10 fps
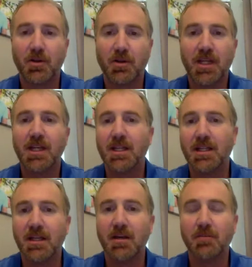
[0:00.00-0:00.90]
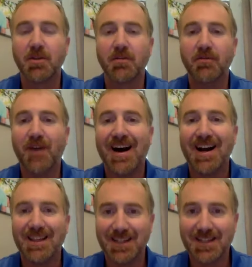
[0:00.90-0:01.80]
getting them to
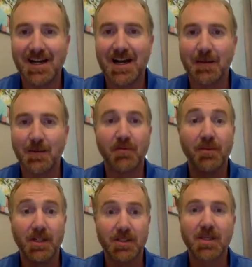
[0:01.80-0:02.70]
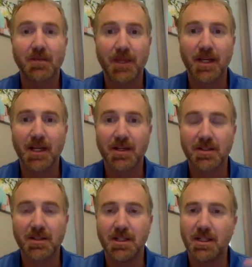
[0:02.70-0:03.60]
find the time to fit something else
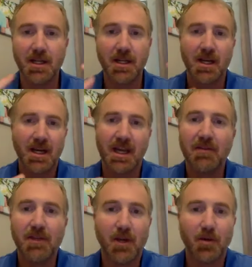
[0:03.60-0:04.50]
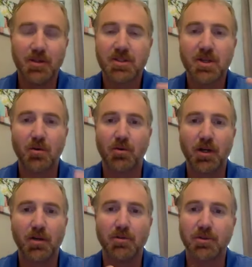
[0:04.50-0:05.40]
in, even though it's so
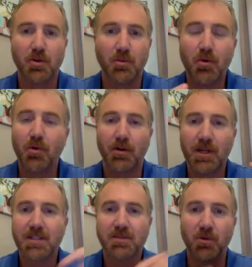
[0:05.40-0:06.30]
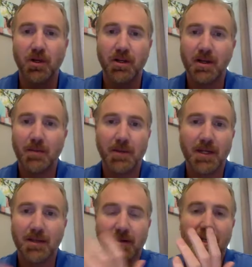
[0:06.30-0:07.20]
critical and so important. That's what I mean.